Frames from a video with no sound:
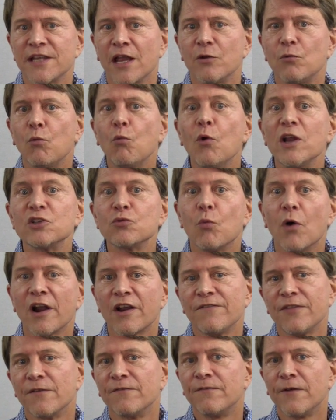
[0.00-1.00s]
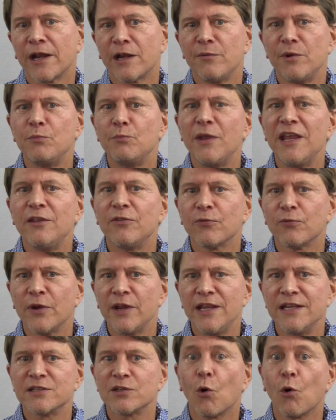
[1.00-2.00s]
on which one of the vitamin
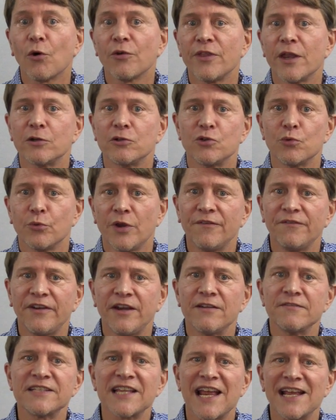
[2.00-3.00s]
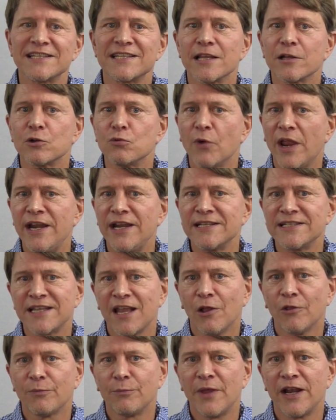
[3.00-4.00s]
B3s or their derivatives has the greatest
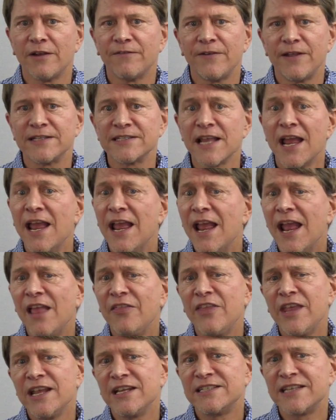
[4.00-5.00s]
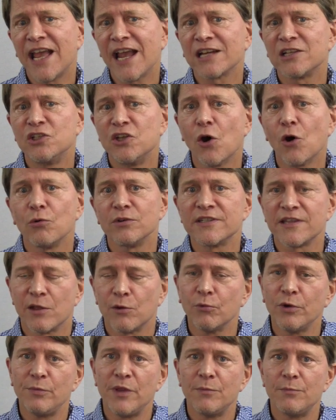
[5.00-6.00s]
health benefits and the exact dose that
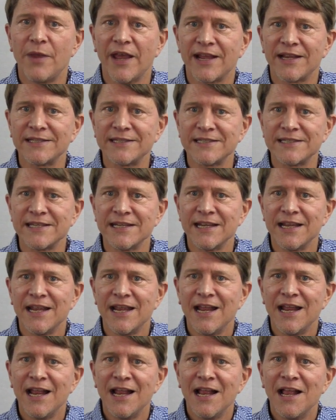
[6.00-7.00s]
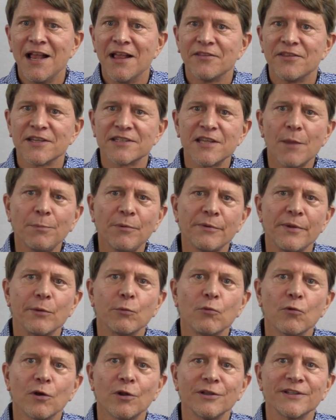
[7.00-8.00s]
would be best. The supplement
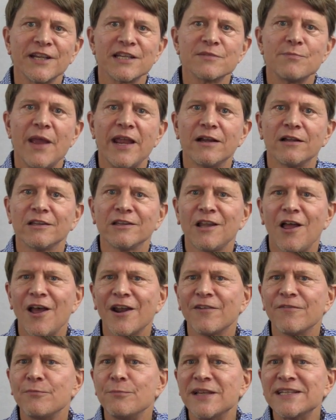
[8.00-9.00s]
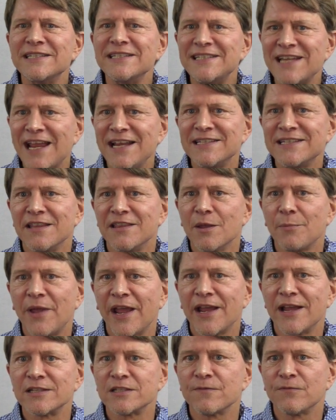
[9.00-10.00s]
world has made a lot of mistakes in the
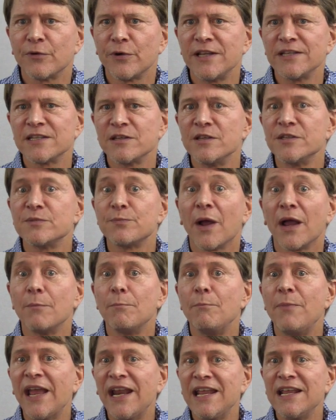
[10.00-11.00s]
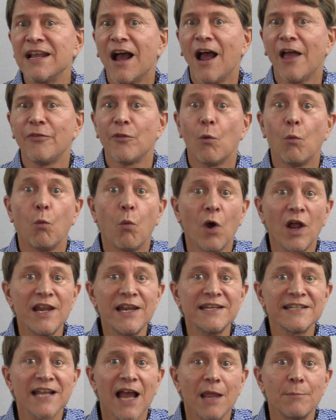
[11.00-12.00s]
past, for instance, by betting on the
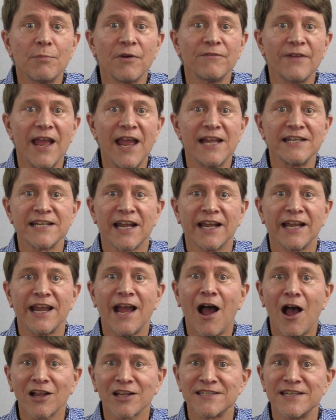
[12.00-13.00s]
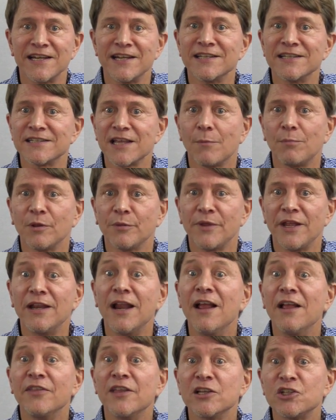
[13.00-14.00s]
one type of antioxidant supplement
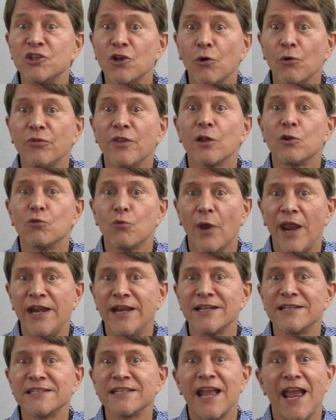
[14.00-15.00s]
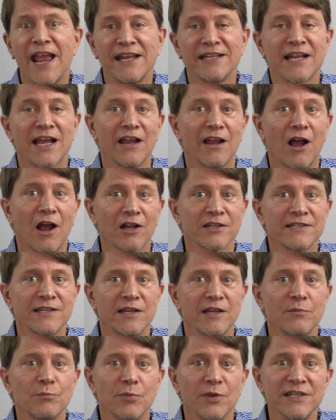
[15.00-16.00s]
that showed the greatest
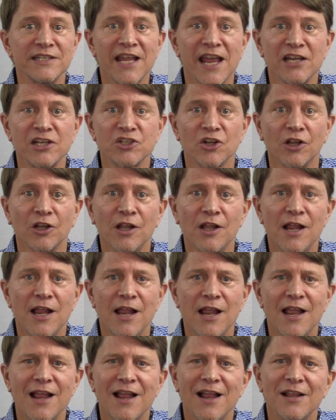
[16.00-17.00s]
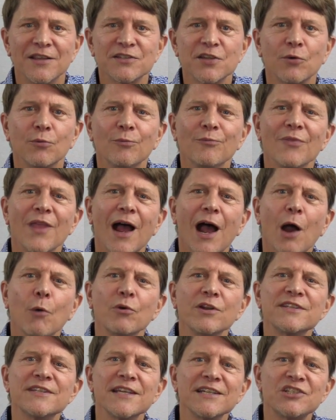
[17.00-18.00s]
antioxidant potential. So I
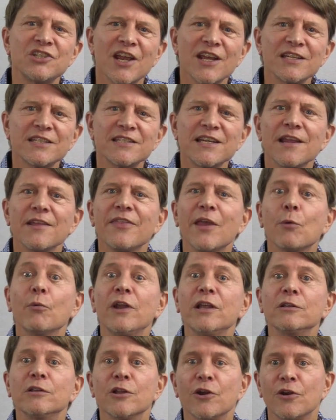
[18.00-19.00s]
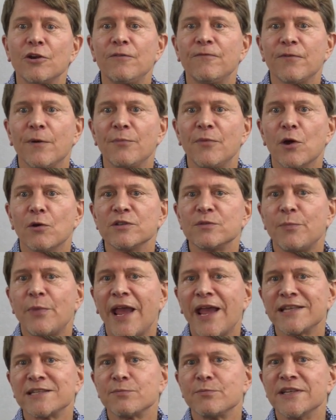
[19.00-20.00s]
would suggest that we learn from those
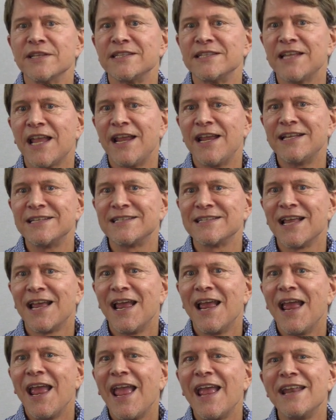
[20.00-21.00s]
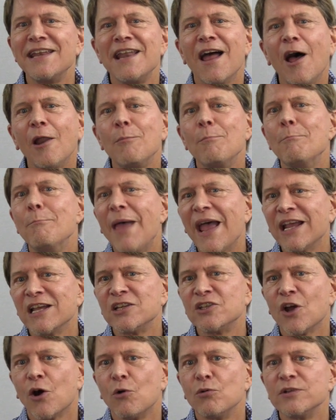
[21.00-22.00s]
past mistakes and not
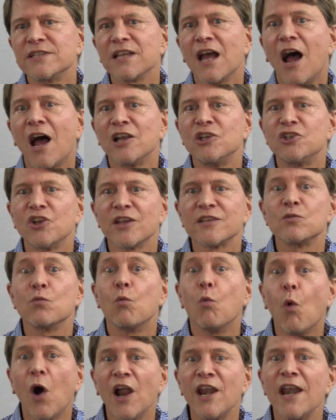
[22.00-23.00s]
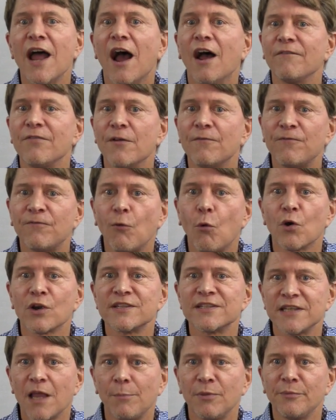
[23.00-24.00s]
megadose on just one of the four
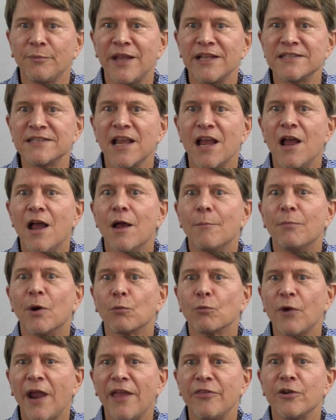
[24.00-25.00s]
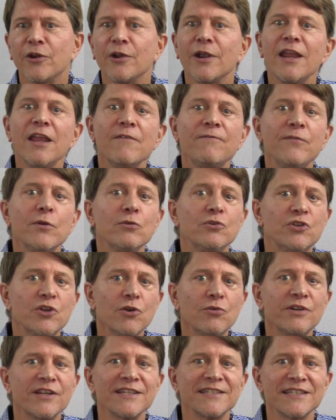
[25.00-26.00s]
supplements, but rather, if you
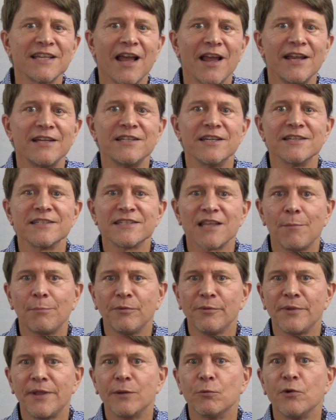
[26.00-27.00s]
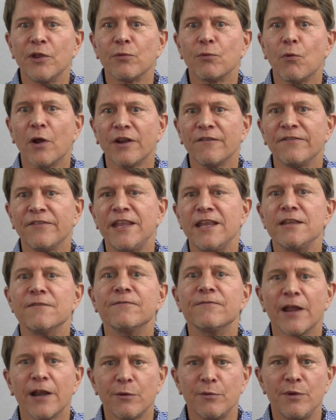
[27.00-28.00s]
do decide to supplement with one of the
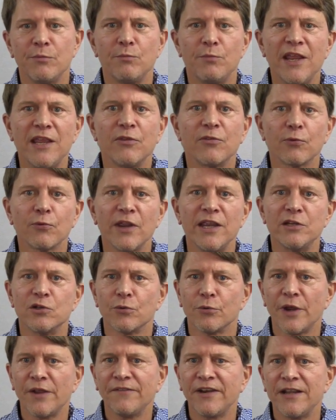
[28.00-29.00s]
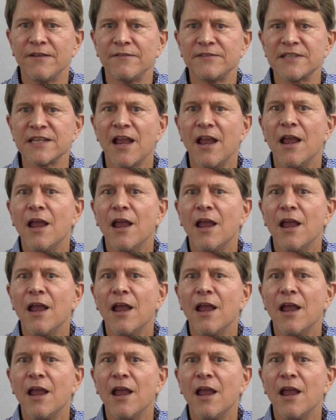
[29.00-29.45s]
vitamin B3 derivatives,